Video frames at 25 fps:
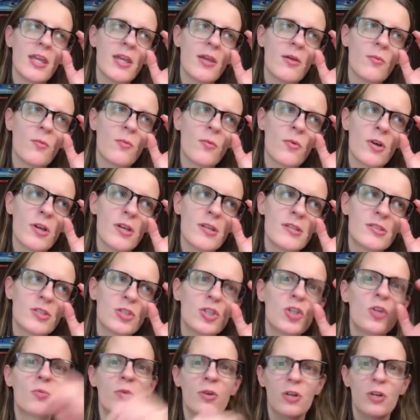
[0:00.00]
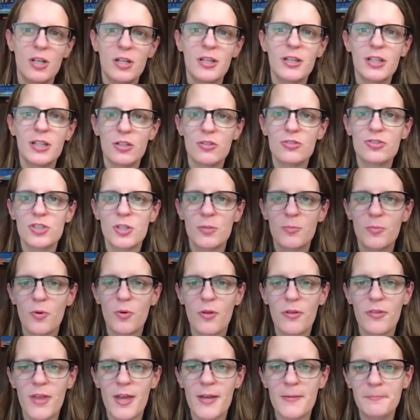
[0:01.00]
you were in a leadership
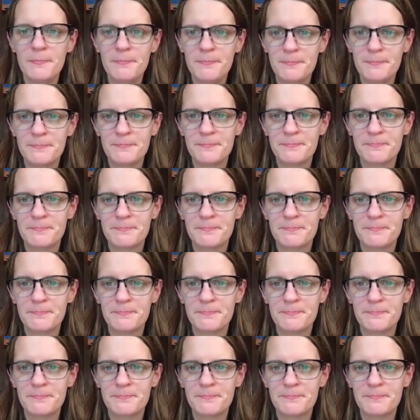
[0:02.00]
role then?